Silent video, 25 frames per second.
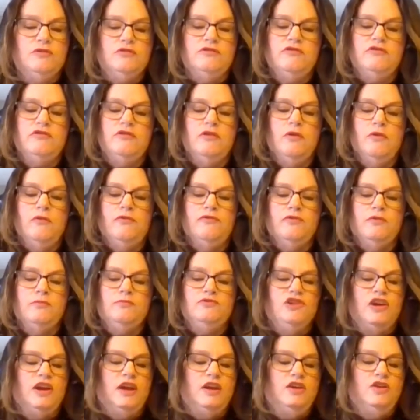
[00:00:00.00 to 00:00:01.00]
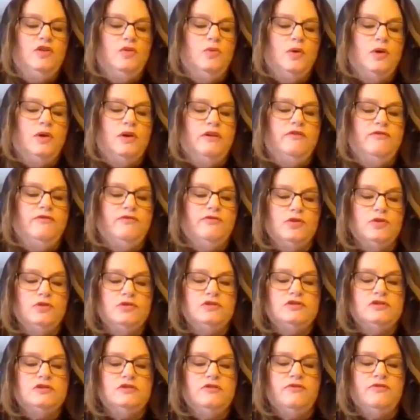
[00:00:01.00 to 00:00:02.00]
So from January
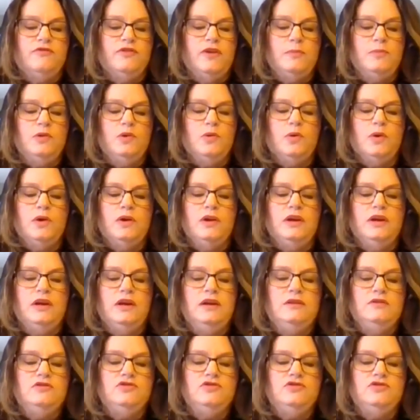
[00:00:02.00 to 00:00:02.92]
1st to February